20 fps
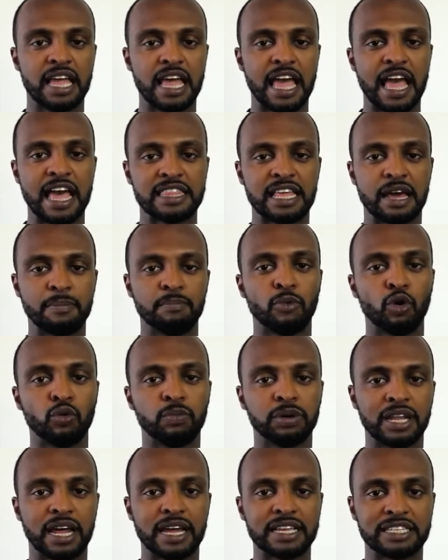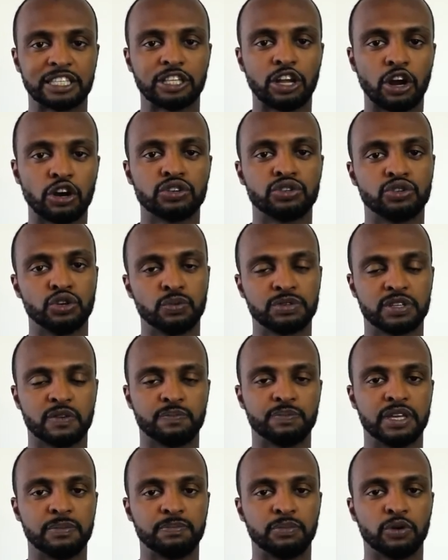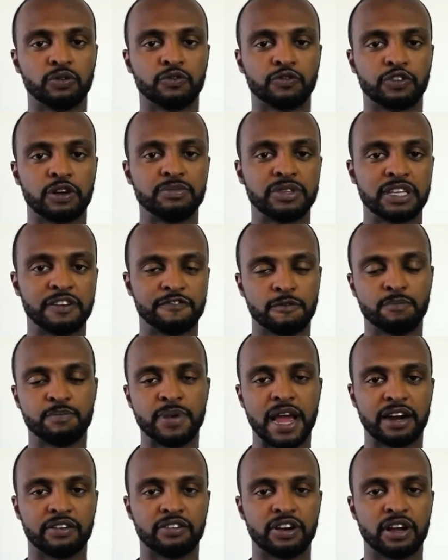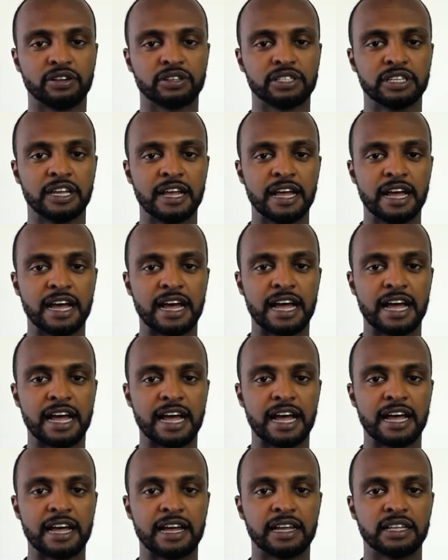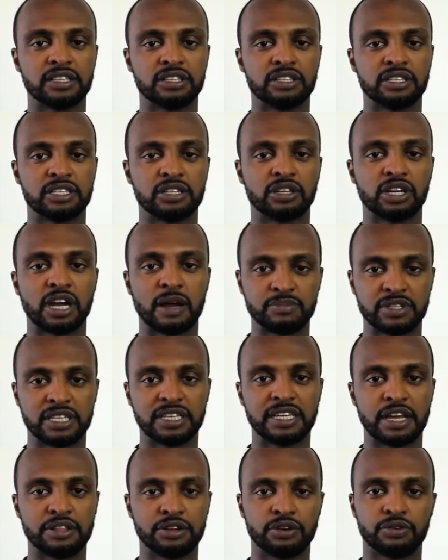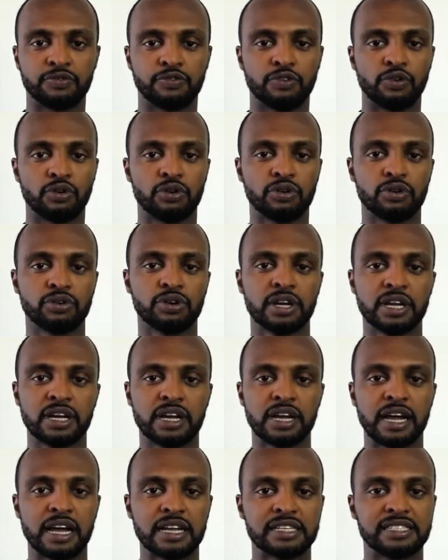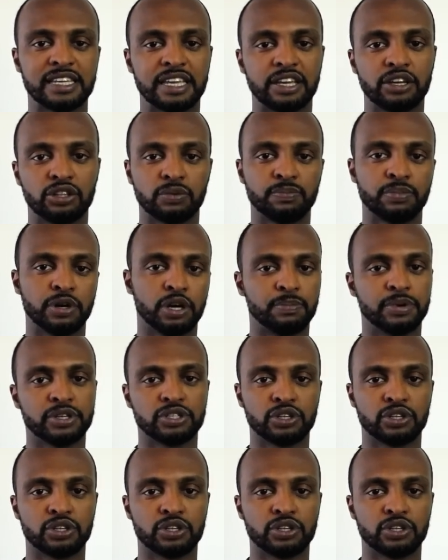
and that mobilized large groups of people from different backgrounds to come together for a singular purpose or